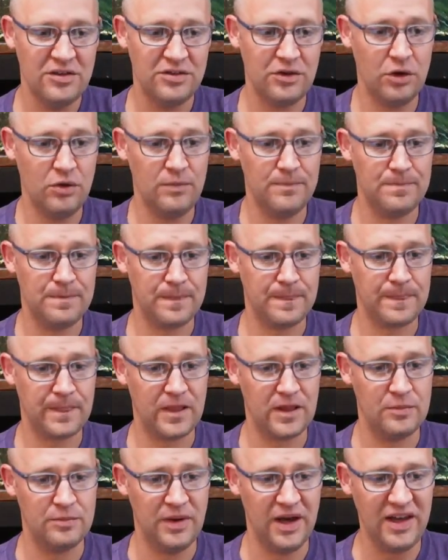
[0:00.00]
So
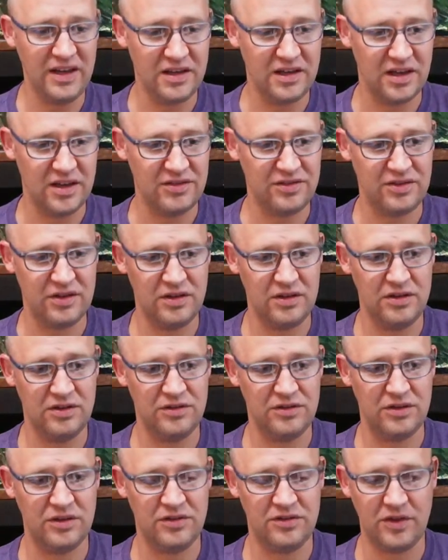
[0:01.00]
my guess
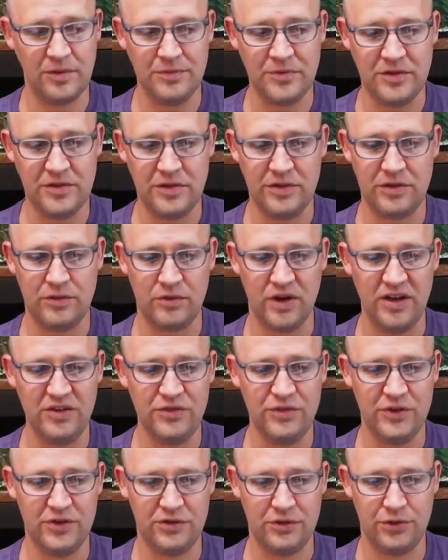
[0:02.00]
is it's something that the
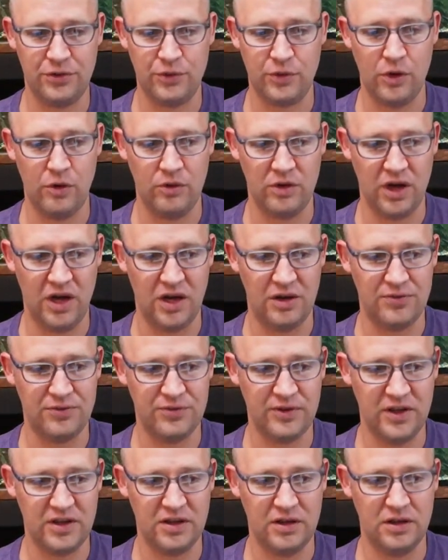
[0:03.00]
rice fish are throwing
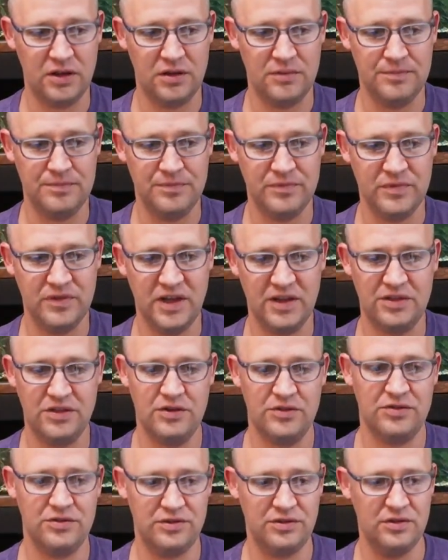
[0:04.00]
off, like
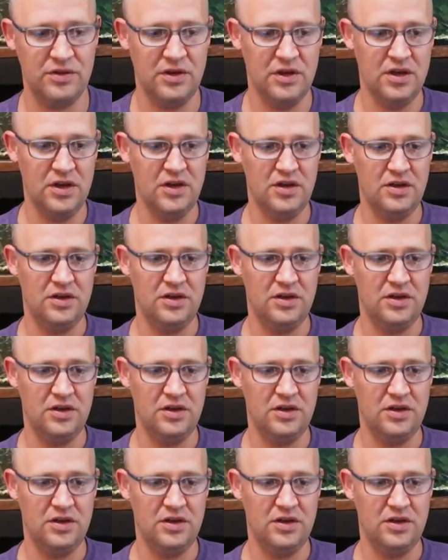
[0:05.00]
there's